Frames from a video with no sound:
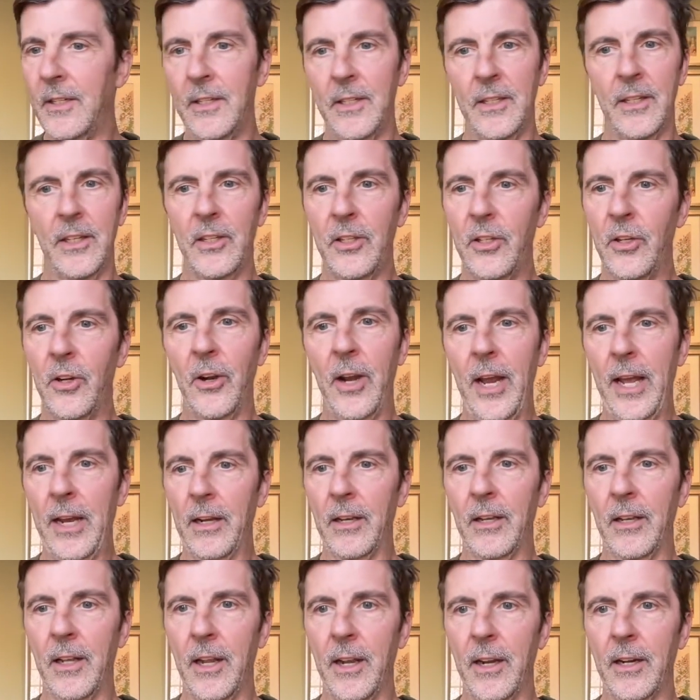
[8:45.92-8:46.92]
you're out of
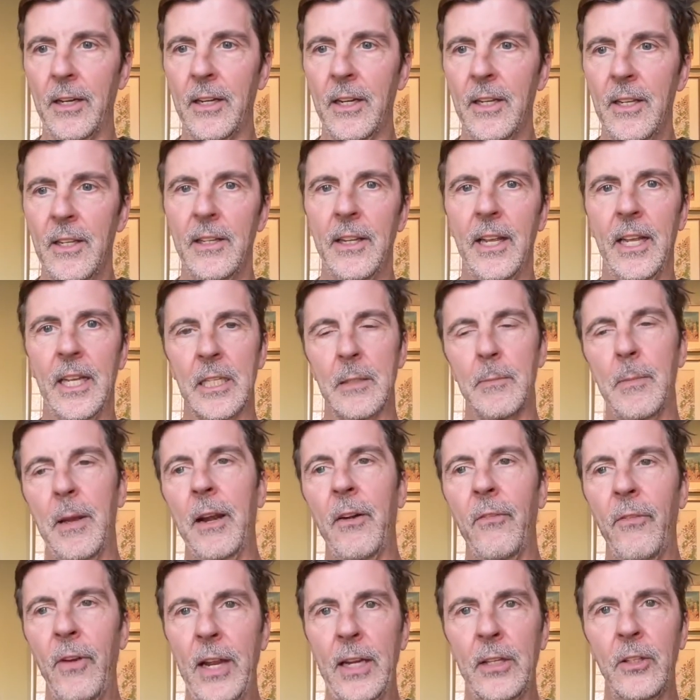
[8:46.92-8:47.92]
luck. And as a matter
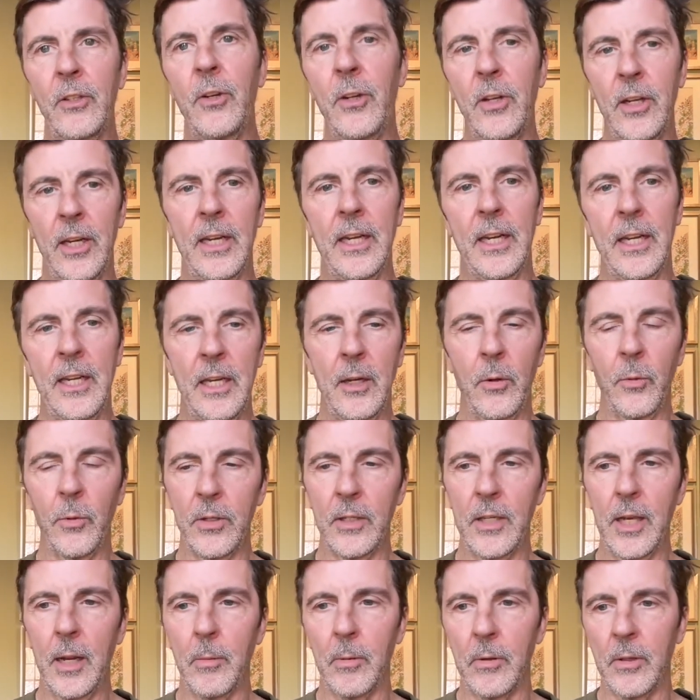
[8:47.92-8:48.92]
of fact, you can get hit with
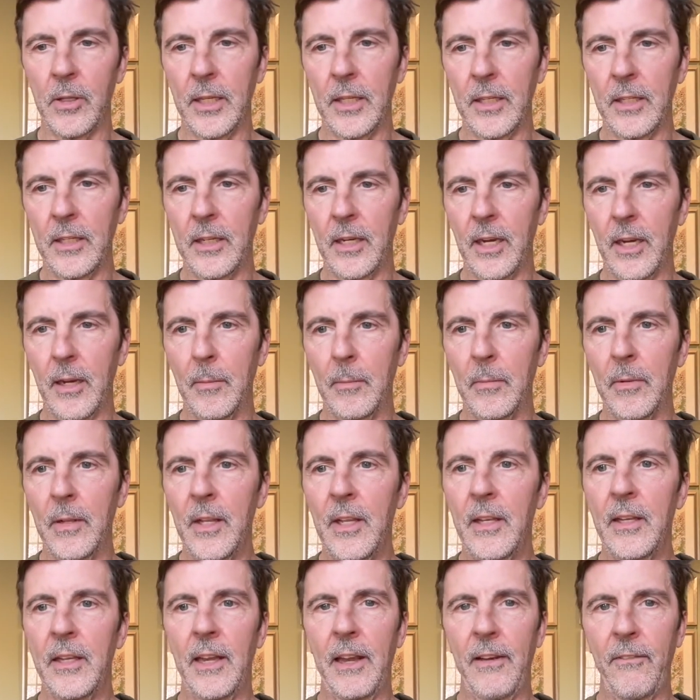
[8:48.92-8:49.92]
double income
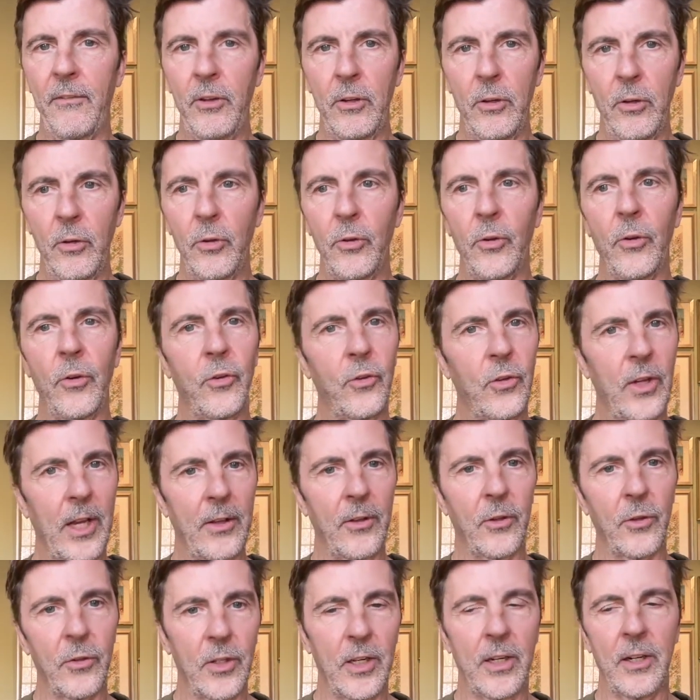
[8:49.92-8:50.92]
if you set
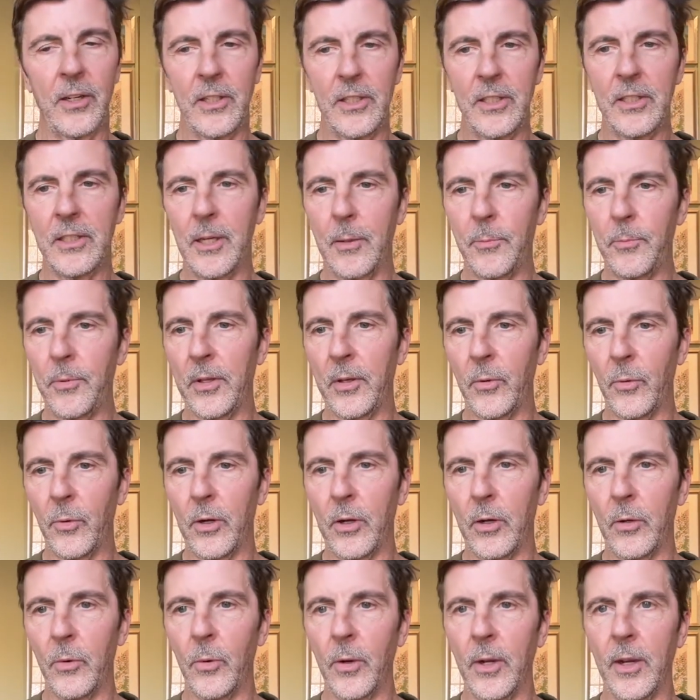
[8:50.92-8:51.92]
those entities up in the
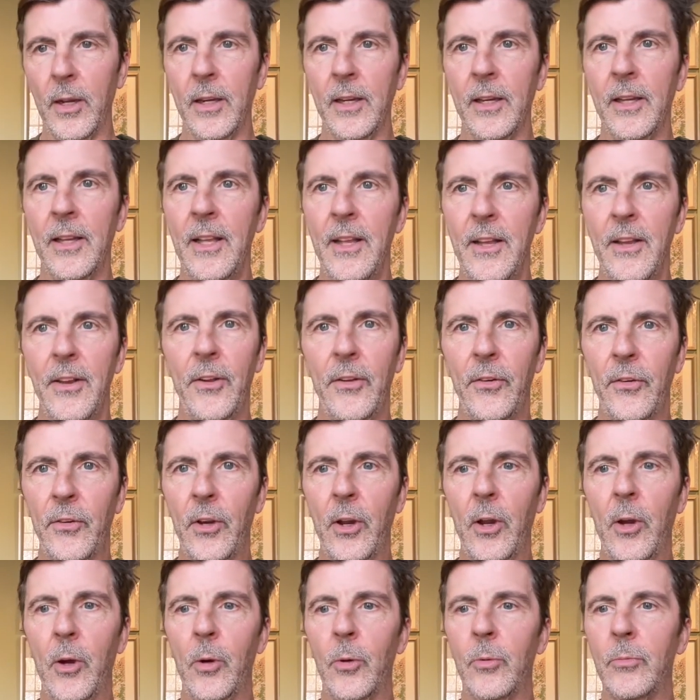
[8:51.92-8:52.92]
wrong way.
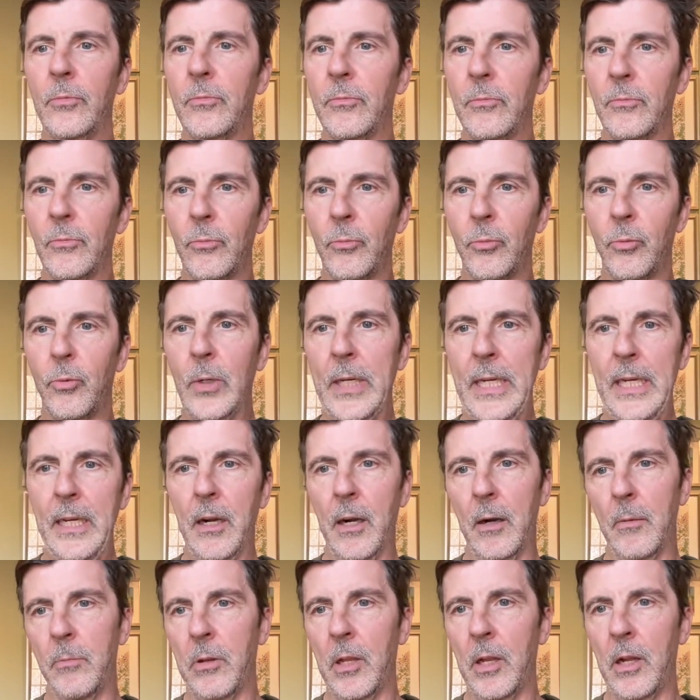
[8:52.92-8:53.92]
So read
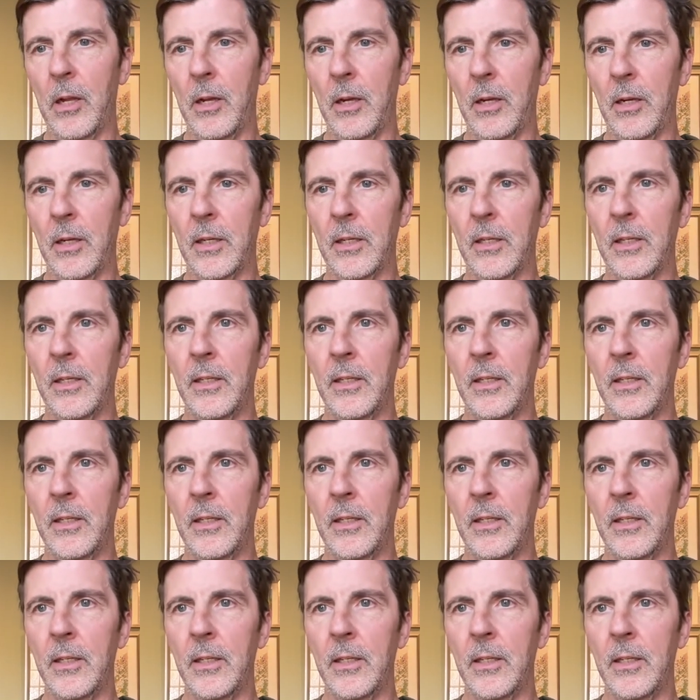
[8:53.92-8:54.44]
our blog.